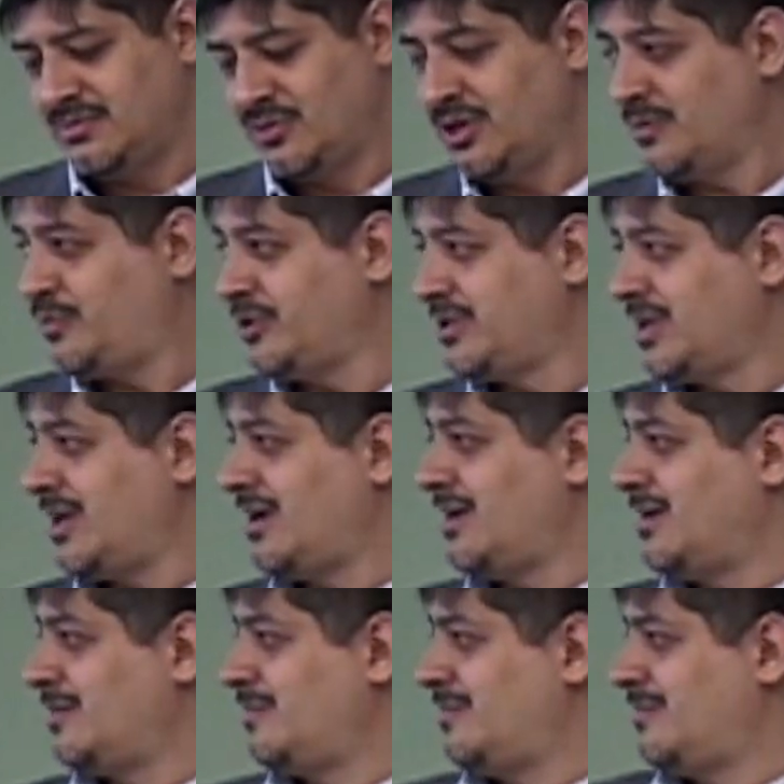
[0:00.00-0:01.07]
We're going to put that
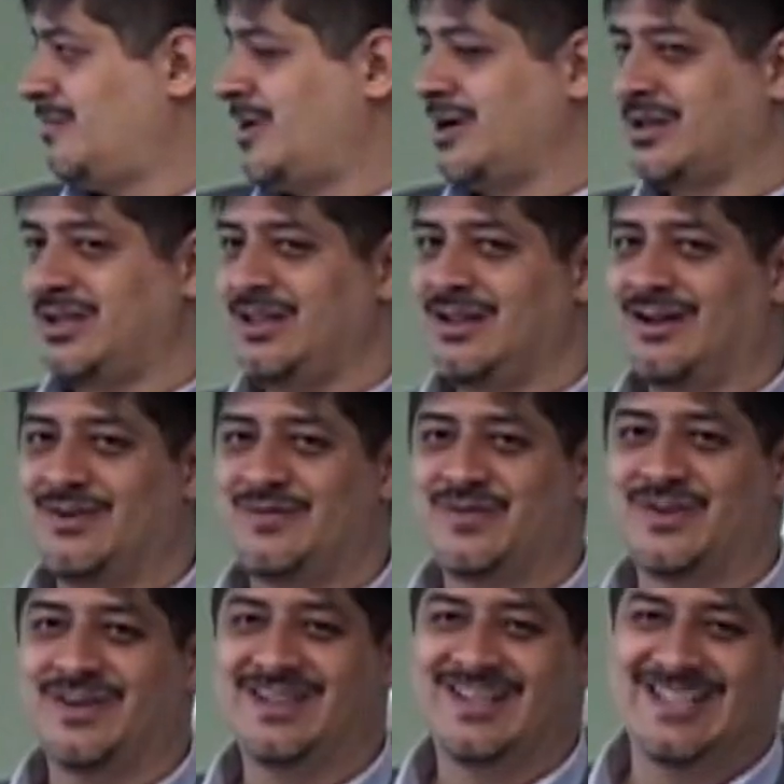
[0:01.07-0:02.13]
on our marquee out
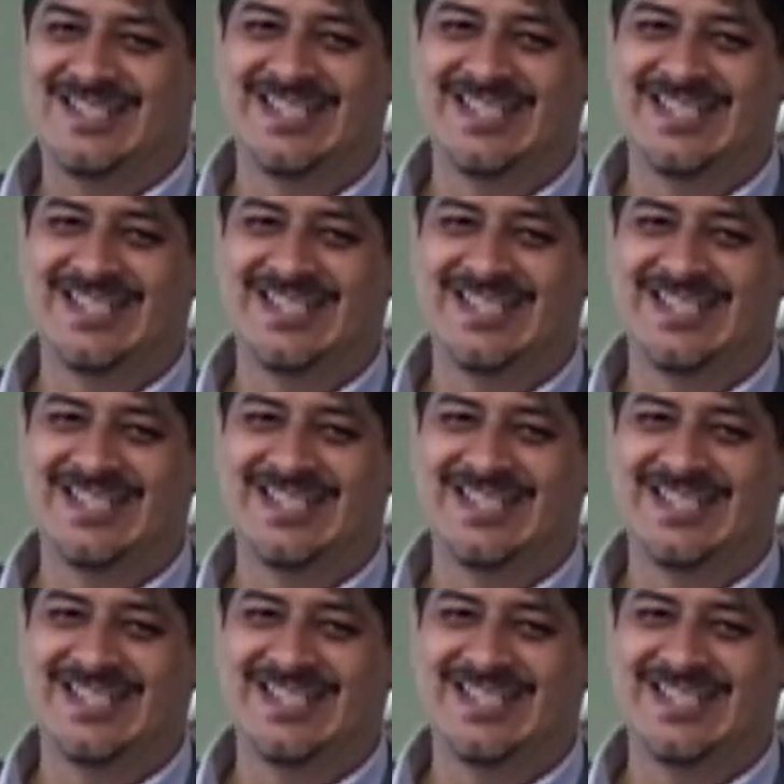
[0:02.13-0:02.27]
front.